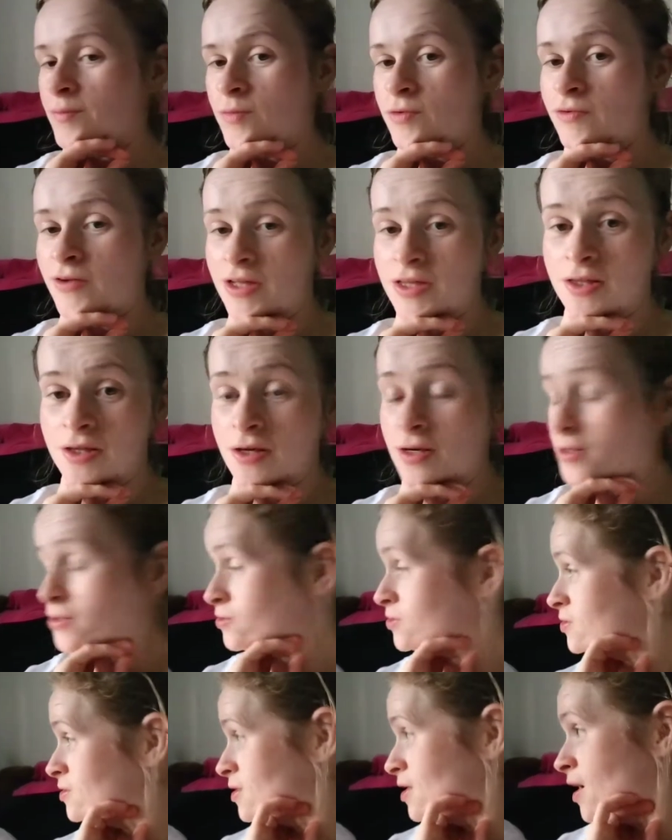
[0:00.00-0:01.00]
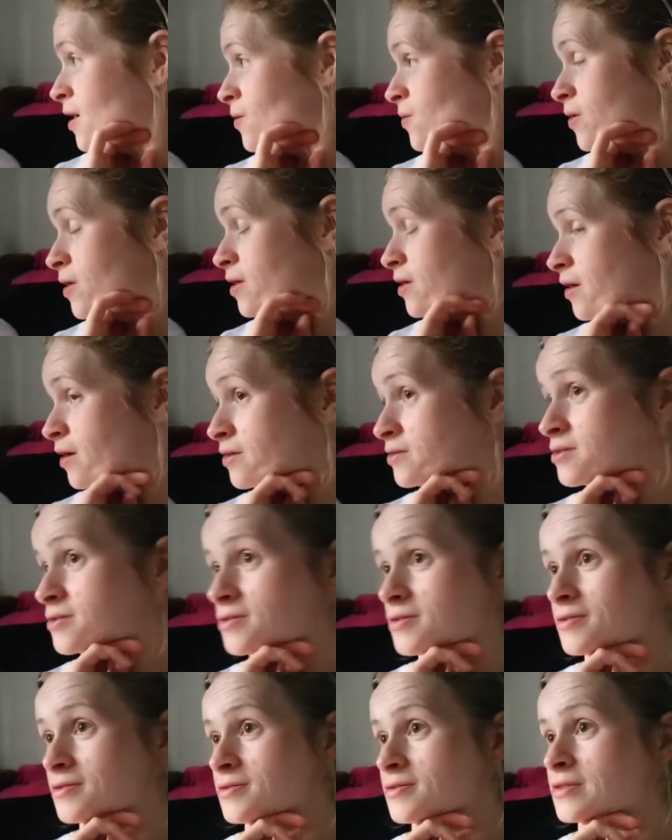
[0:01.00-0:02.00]
We've had those and they're quite
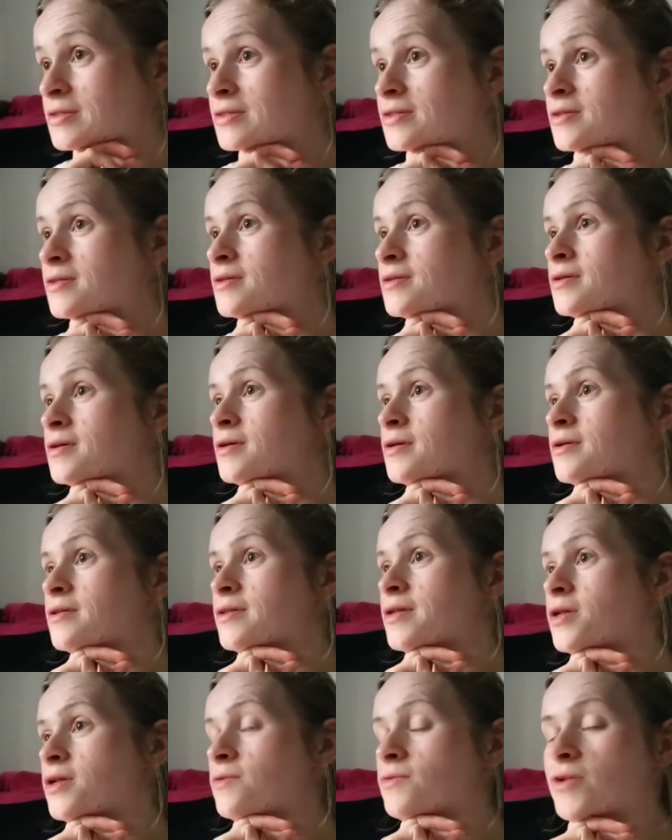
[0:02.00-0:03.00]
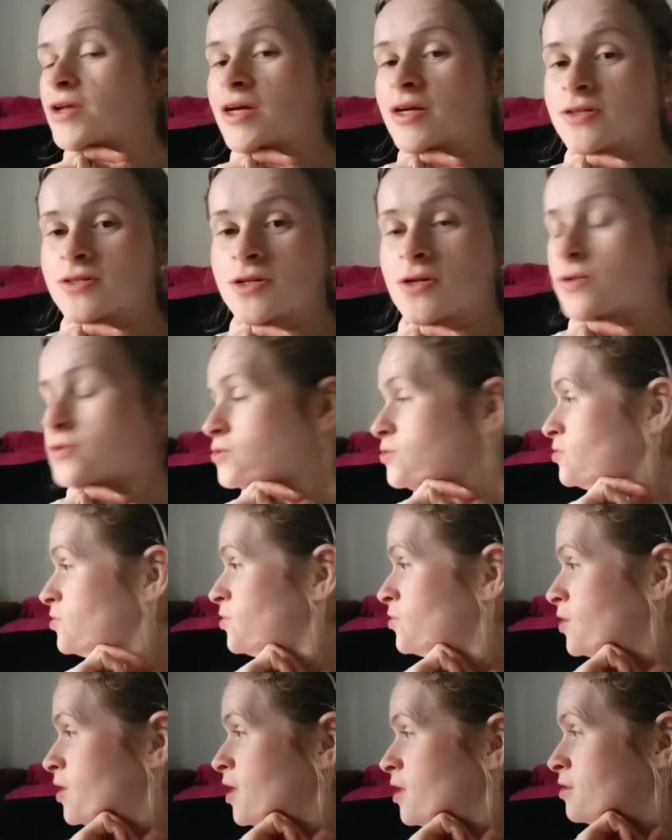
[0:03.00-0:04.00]
nice. They don't take as long to
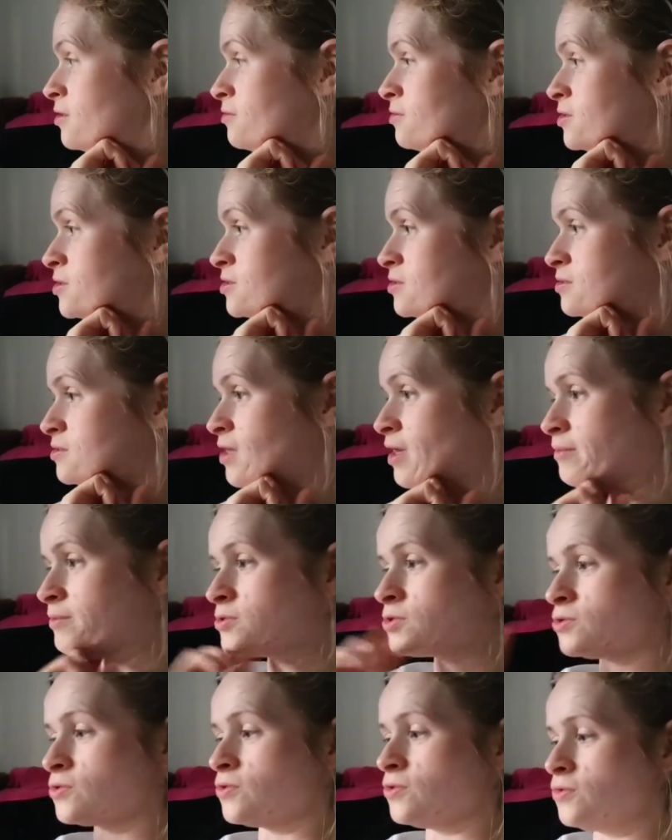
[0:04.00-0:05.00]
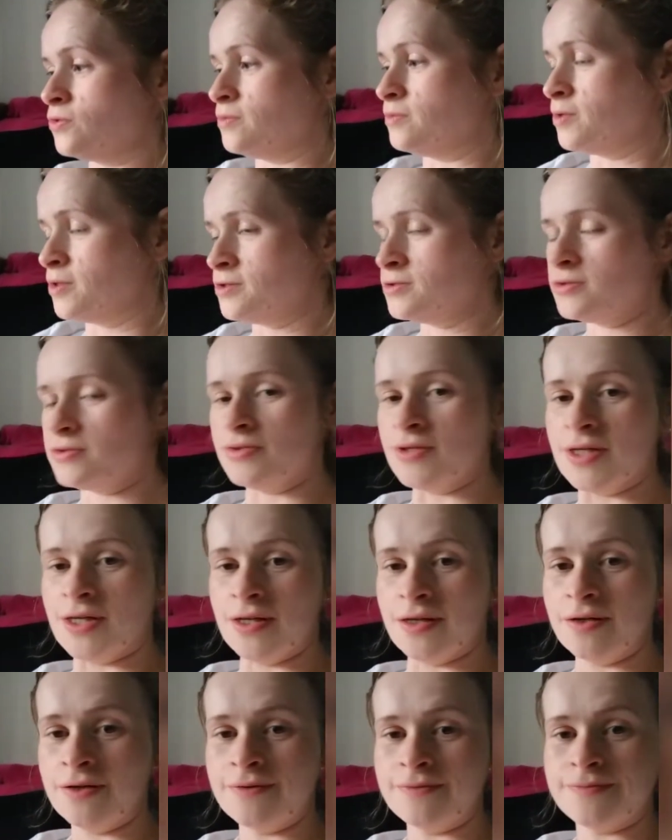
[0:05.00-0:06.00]
cook either as the same as the corn ones,
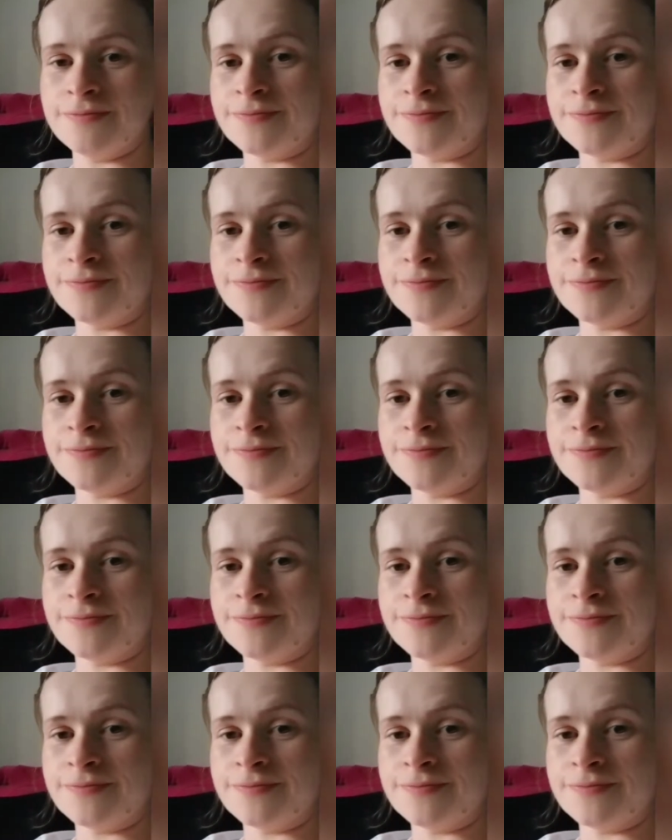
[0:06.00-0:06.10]
really.